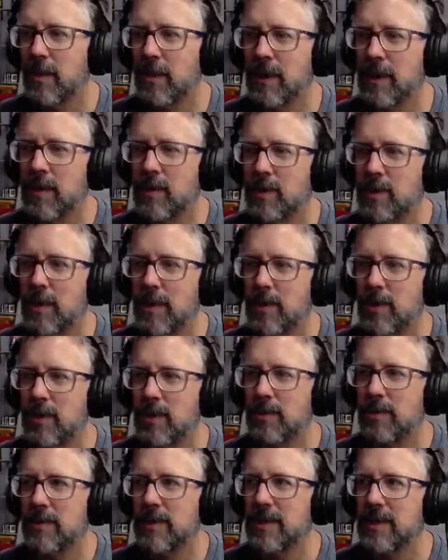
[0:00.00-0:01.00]
one of those
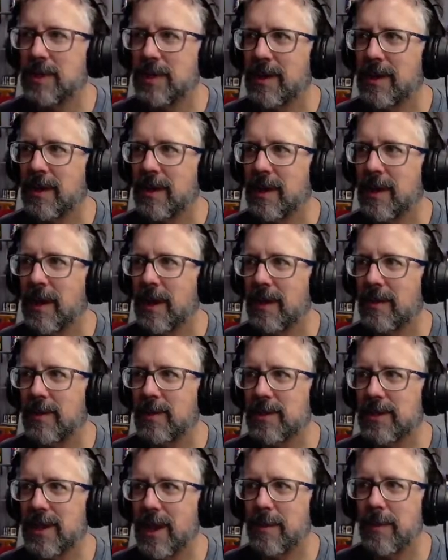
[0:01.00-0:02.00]
mushrooms, and
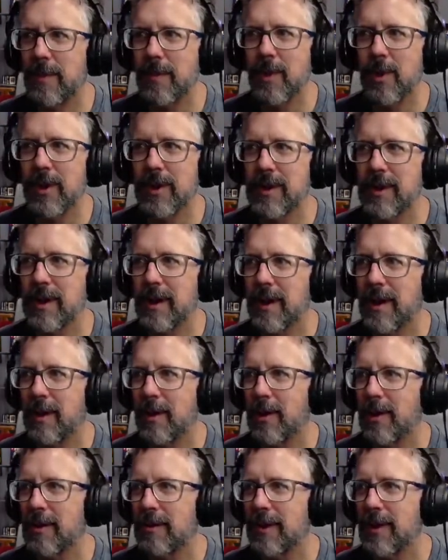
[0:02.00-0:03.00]
there's a couple more
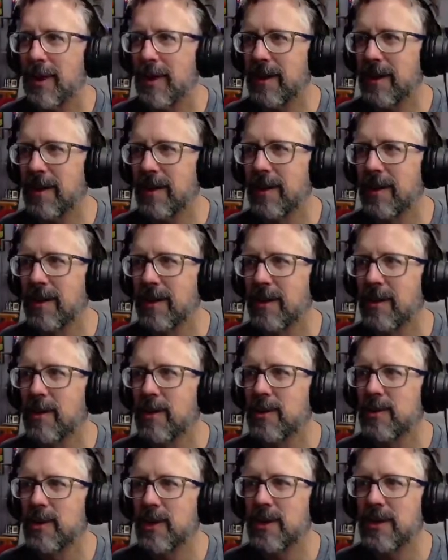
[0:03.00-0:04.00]
over there.
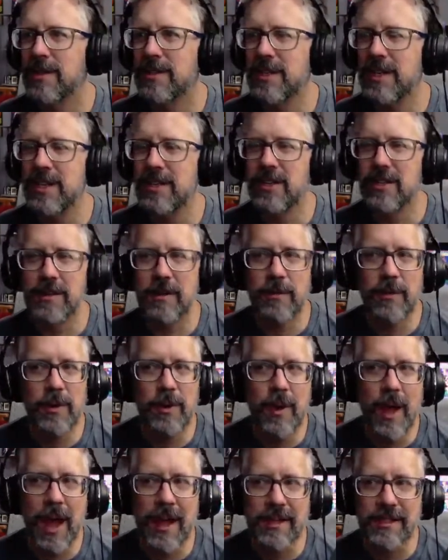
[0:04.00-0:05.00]
So you see just a
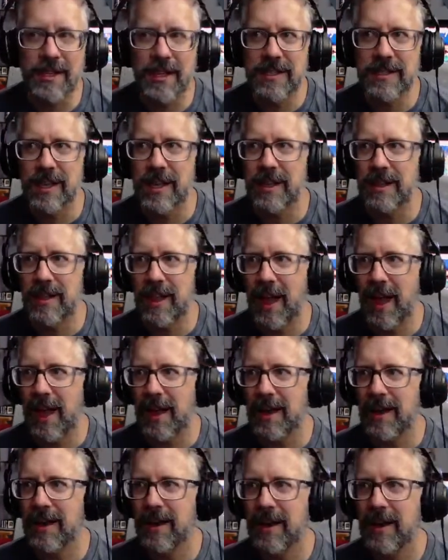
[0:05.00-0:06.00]
few assets like
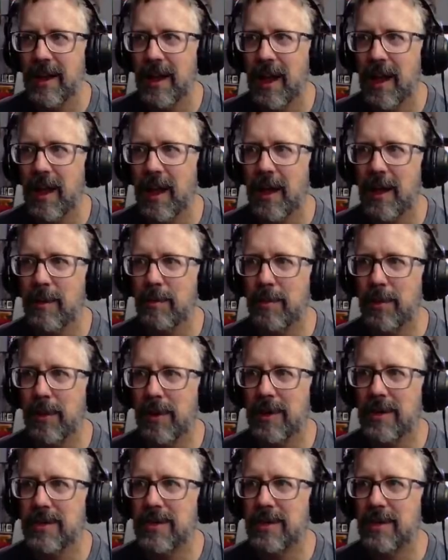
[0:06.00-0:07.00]
that put
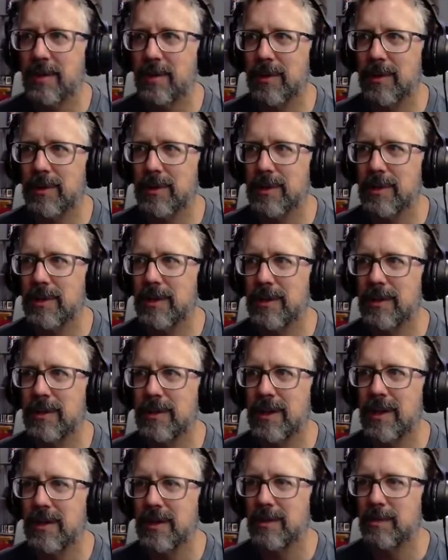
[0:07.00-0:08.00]
into the
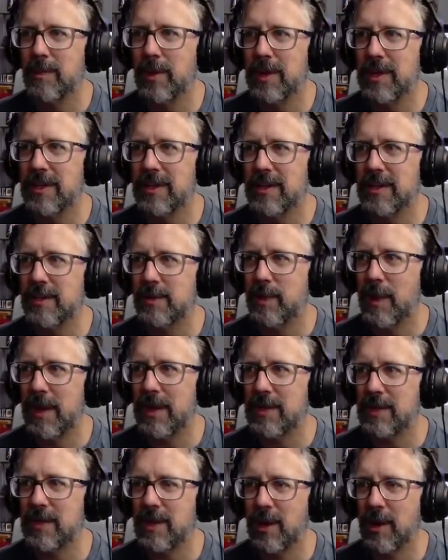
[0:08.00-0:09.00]

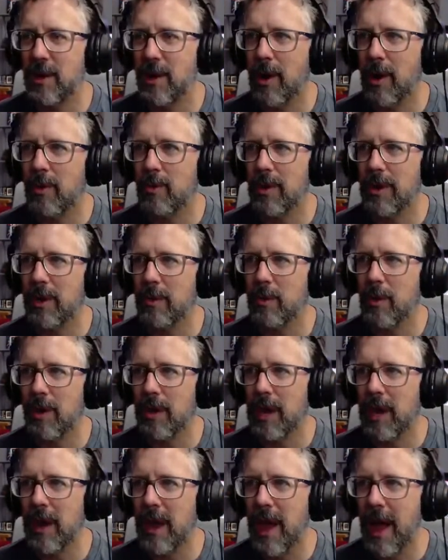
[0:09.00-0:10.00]
space are really
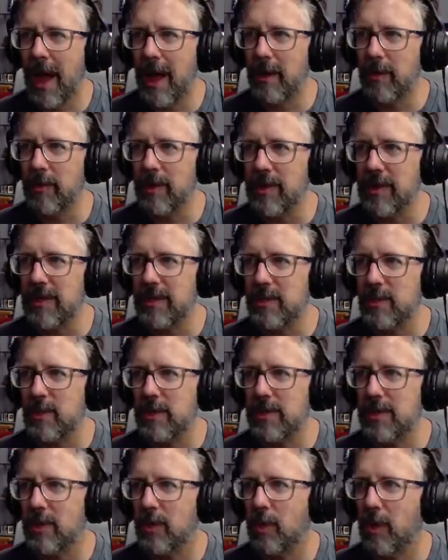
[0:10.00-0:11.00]
working. I don't think these
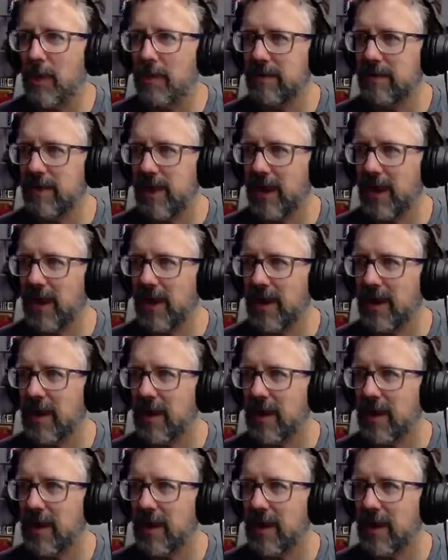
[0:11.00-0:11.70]
trees are quite fitting.